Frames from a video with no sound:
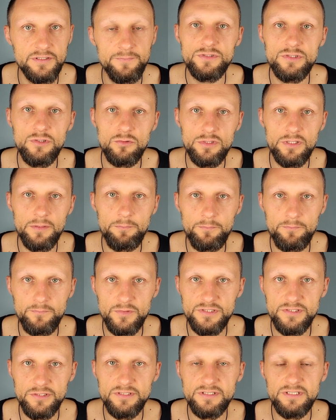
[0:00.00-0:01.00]
So the
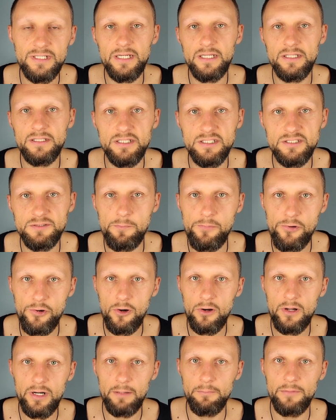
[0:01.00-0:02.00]
society is
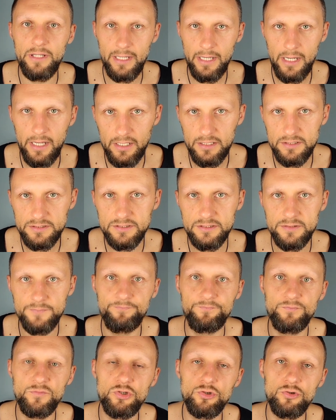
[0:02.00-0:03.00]
programming us
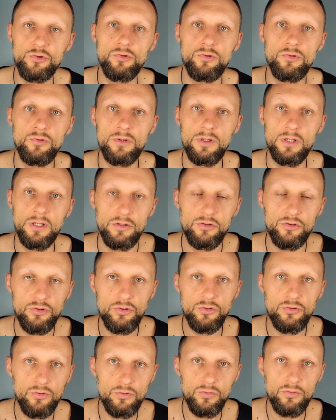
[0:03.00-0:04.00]
to
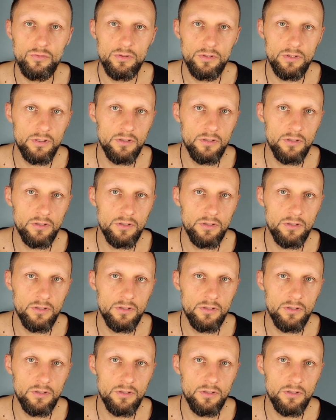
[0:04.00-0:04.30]
do